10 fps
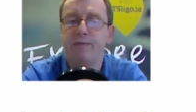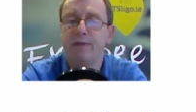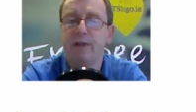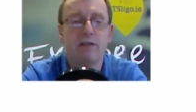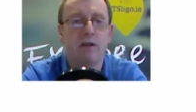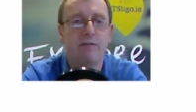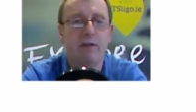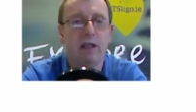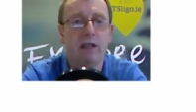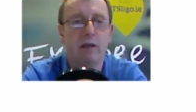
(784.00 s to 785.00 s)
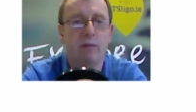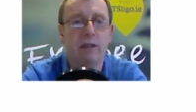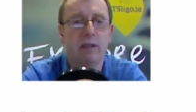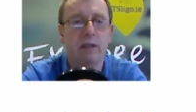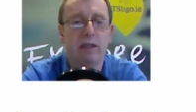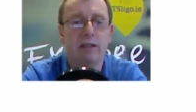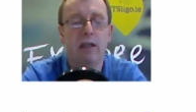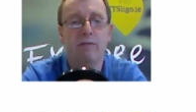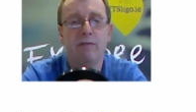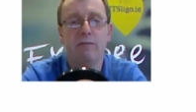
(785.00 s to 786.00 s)
that's not available yet
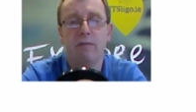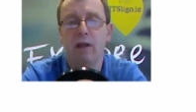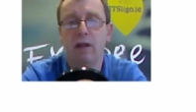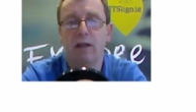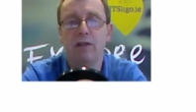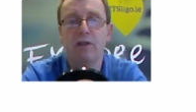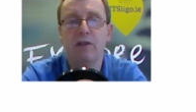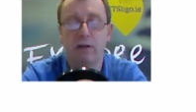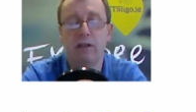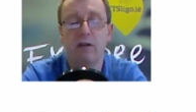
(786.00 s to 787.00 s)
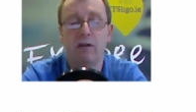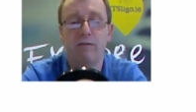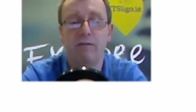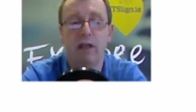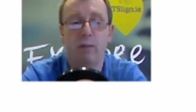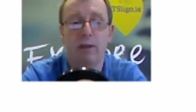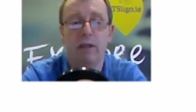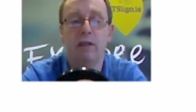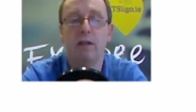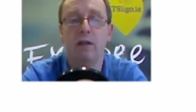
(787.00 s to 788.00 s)
and uh, certainly not available
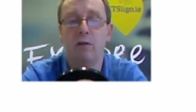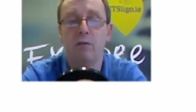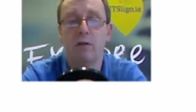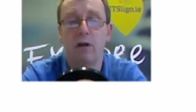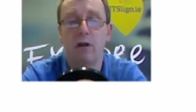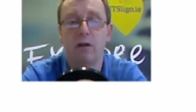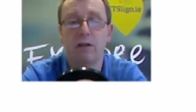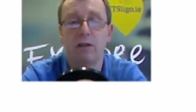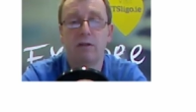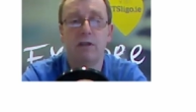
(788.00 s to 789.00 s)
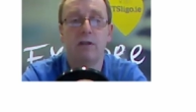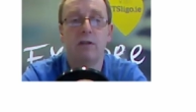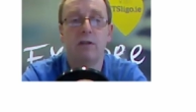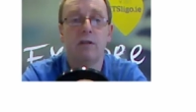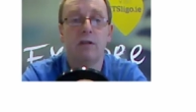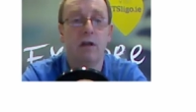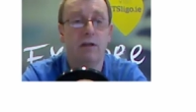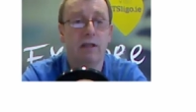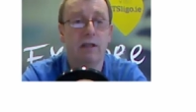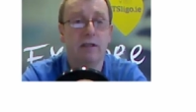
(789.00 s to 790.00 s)
in a low cost
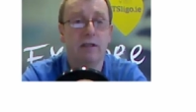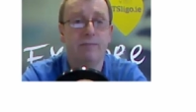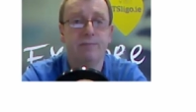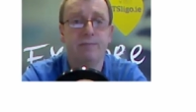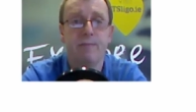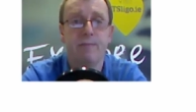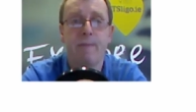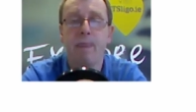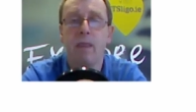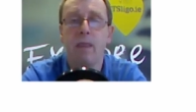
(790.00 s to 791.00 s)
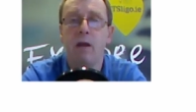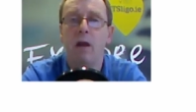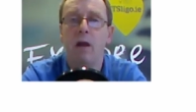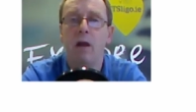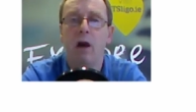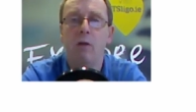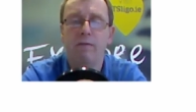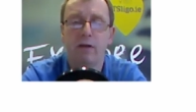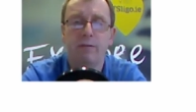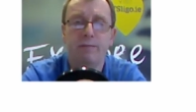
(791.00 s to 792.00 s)
context.
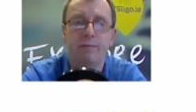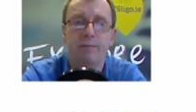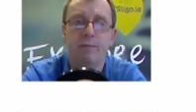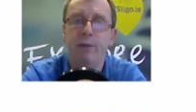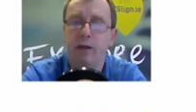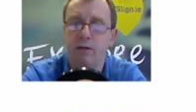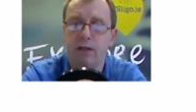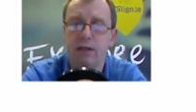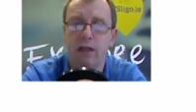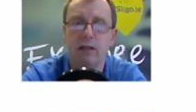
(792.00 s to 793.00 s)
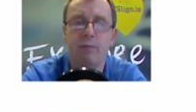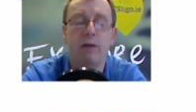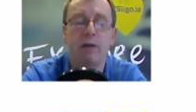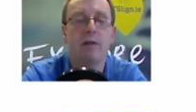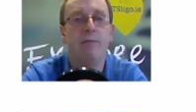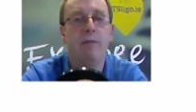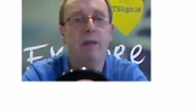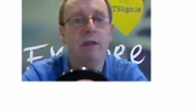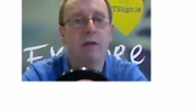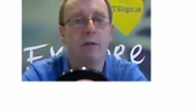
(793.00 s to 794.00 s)
However, peer assessment
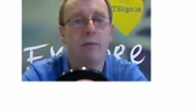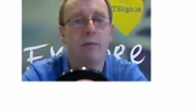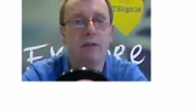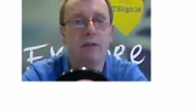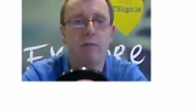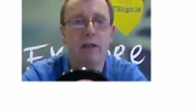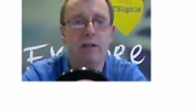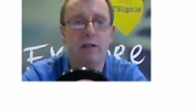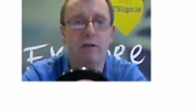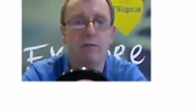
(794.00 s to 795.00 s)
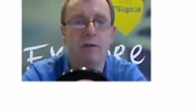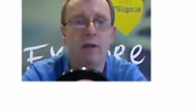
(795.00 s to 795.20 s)
may be coming to the rescue.